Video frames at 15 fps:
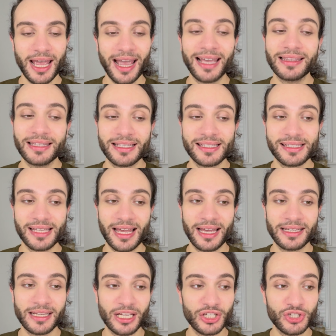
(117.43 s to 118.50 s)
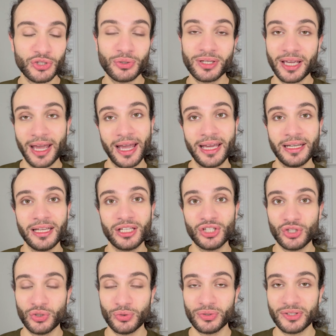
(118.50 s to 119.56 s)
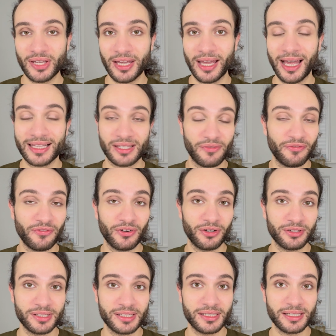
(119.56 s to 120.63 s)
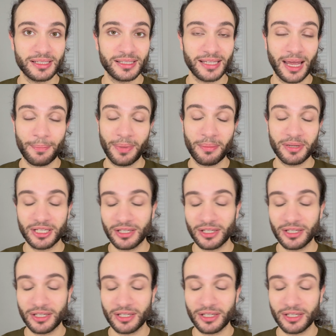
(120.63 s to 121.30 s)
and they said you can use it as a first step,